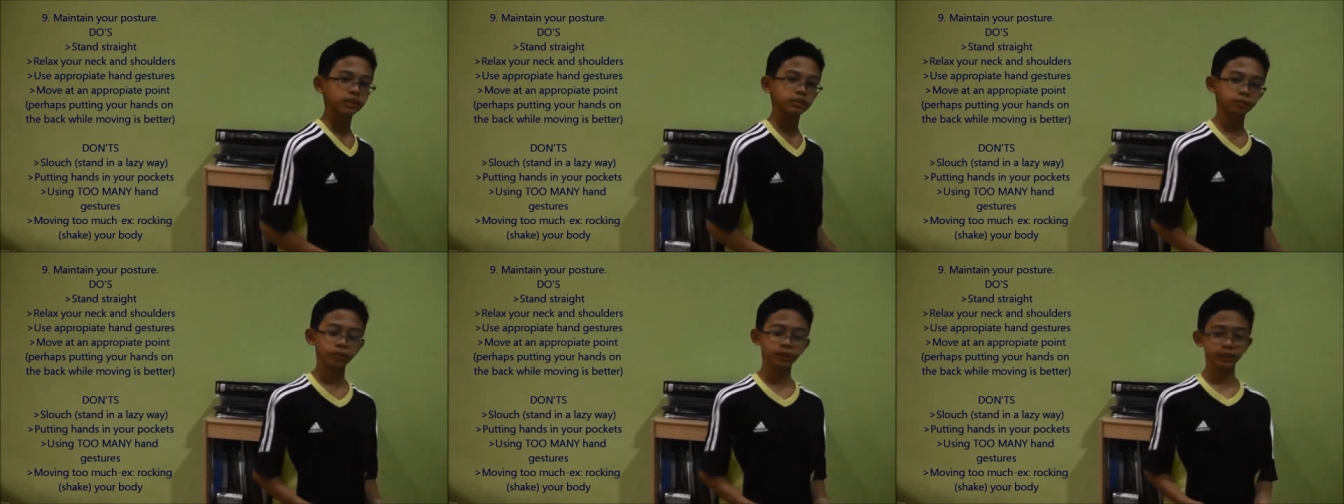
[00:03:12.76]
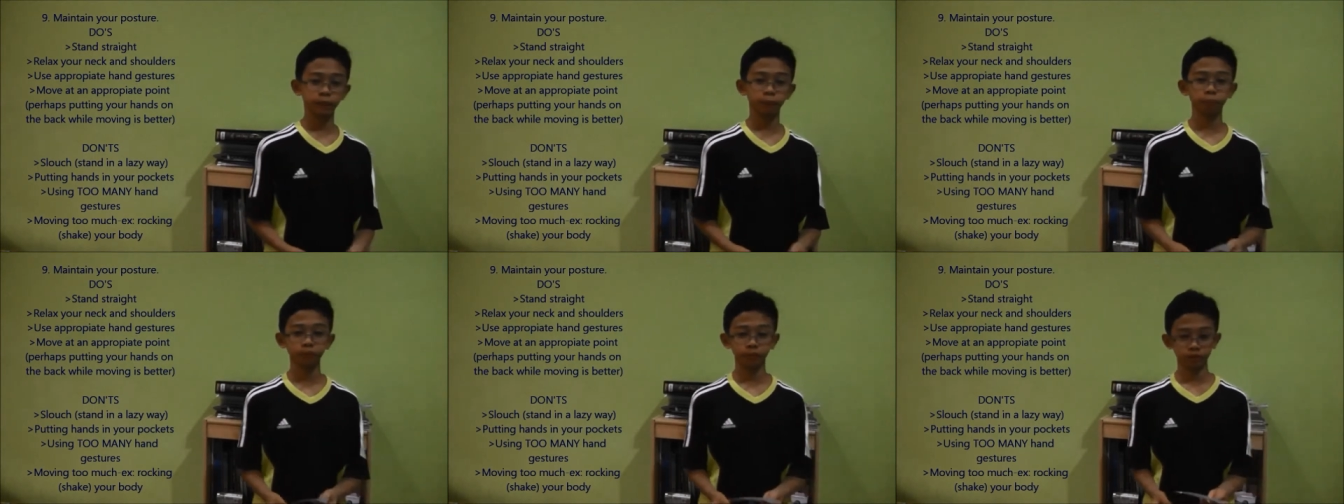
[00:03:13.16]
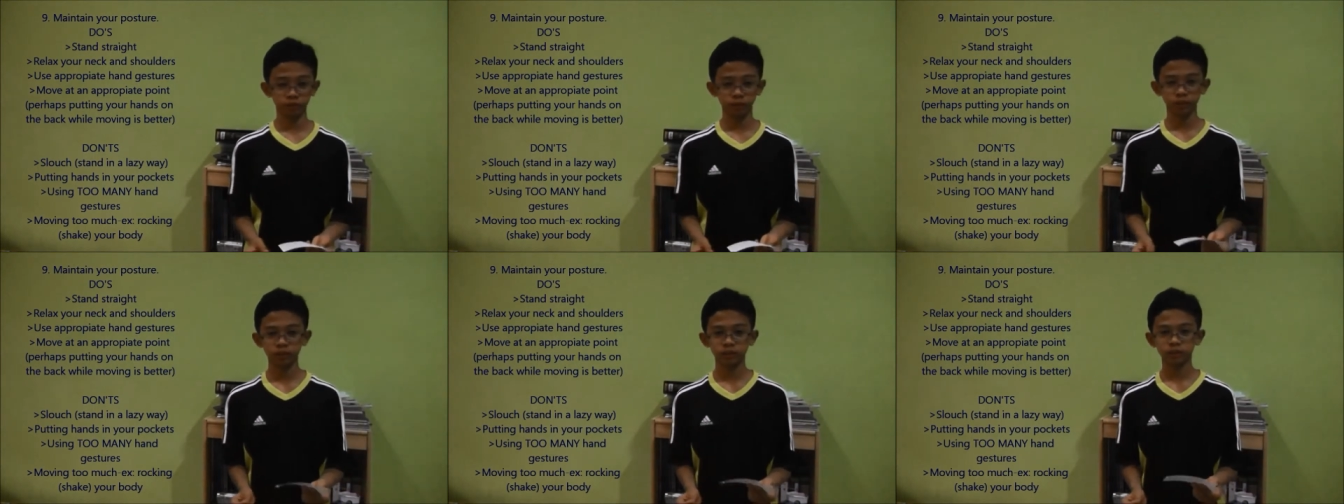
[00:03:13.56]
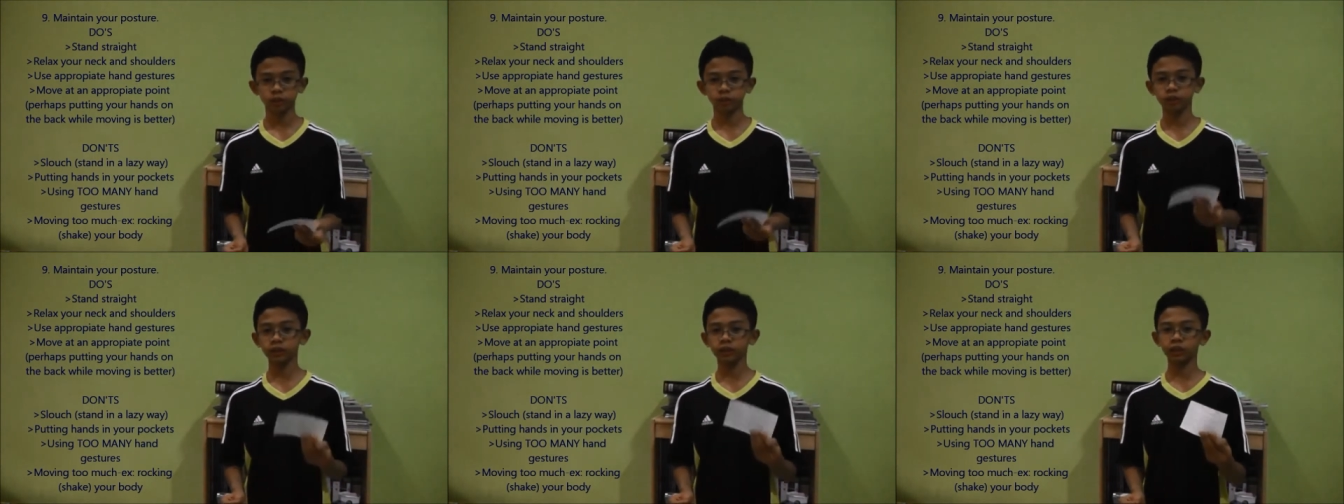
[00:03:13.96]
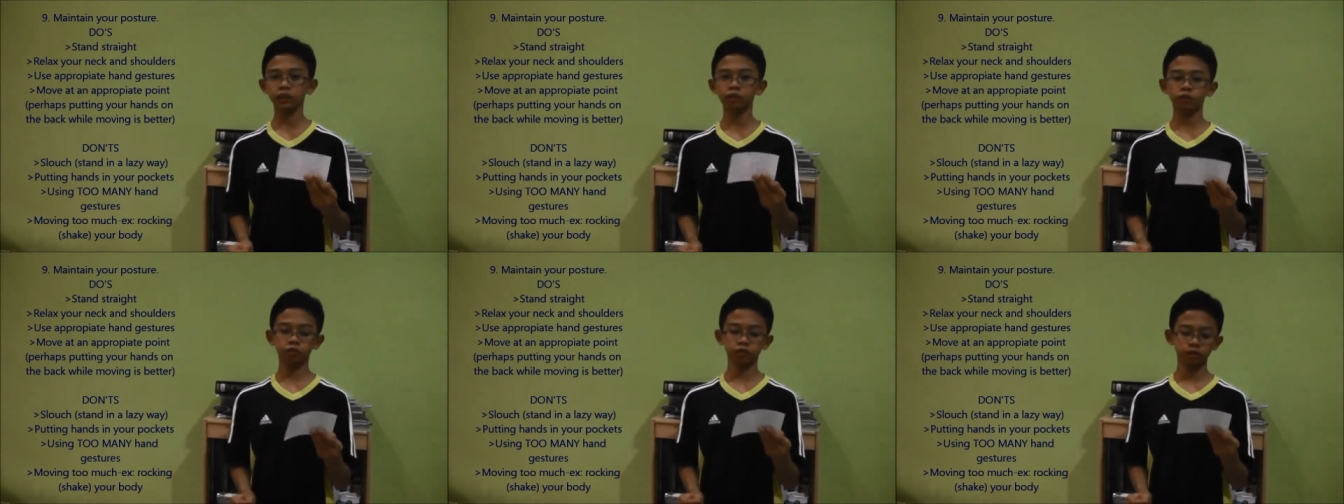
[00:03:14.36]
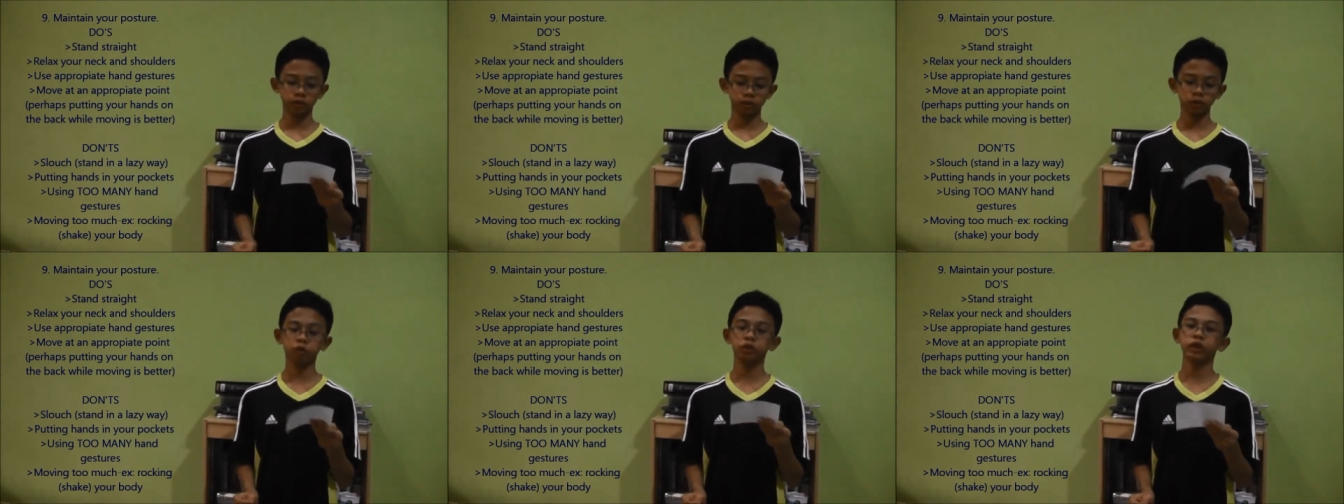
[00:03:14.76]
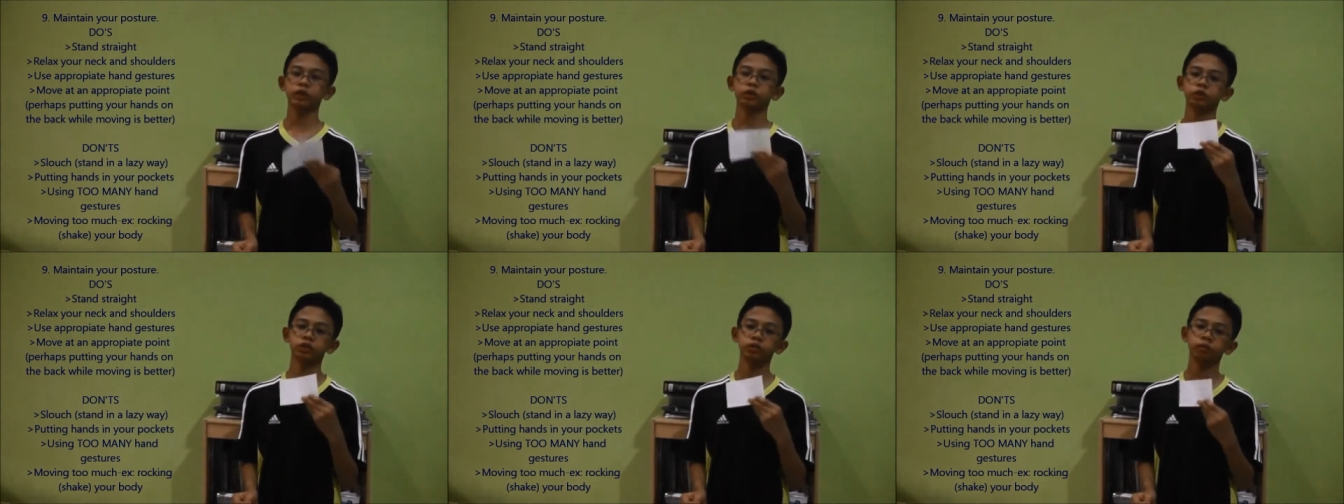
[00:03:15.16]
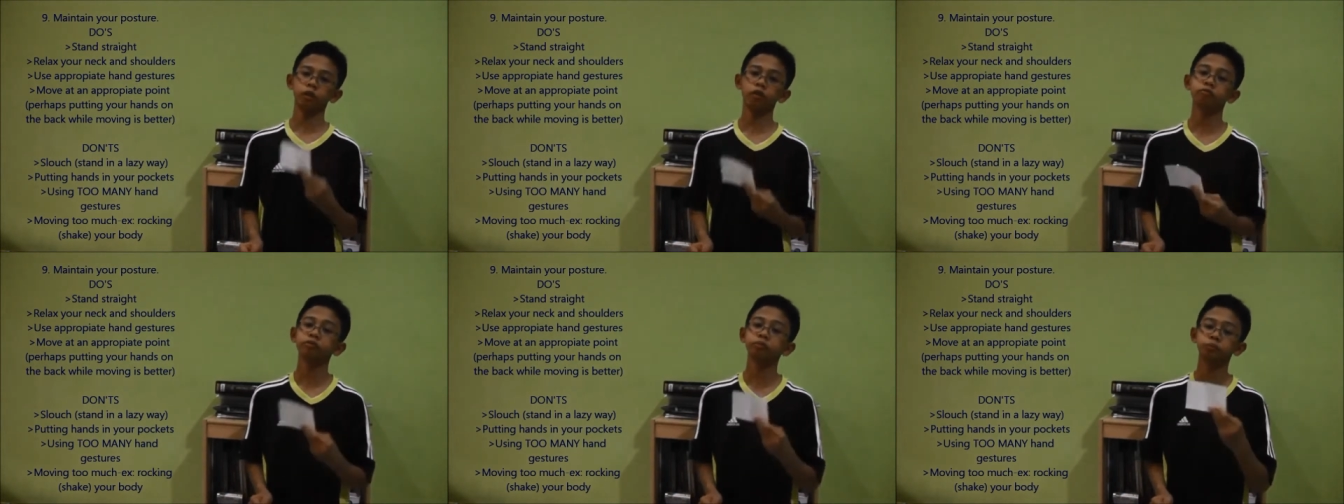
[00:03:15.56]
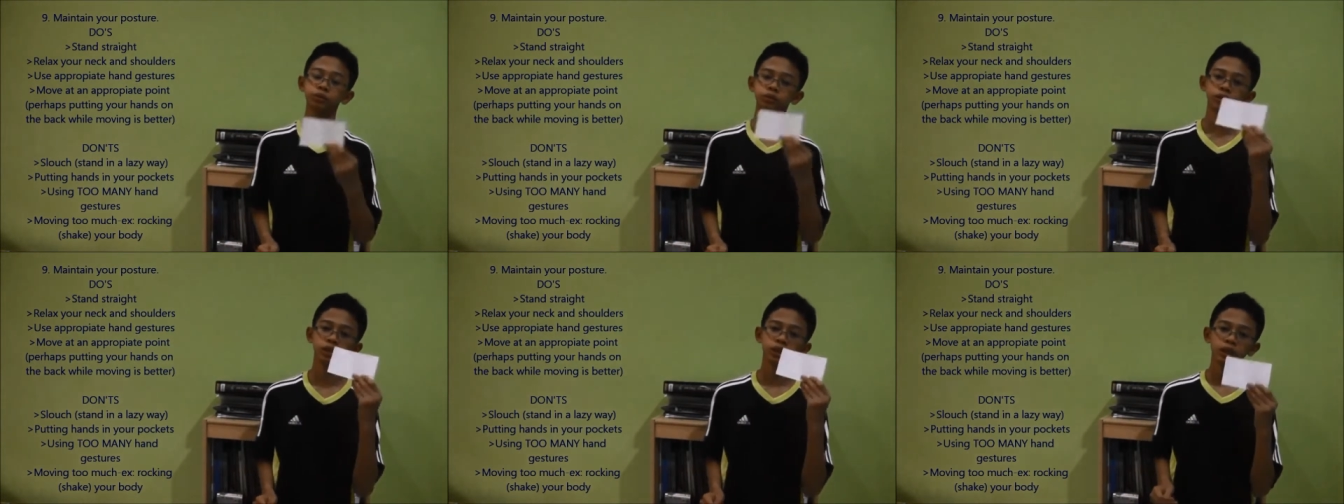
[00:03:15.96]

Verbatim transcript: For example, so that's how to get yourself comfortable.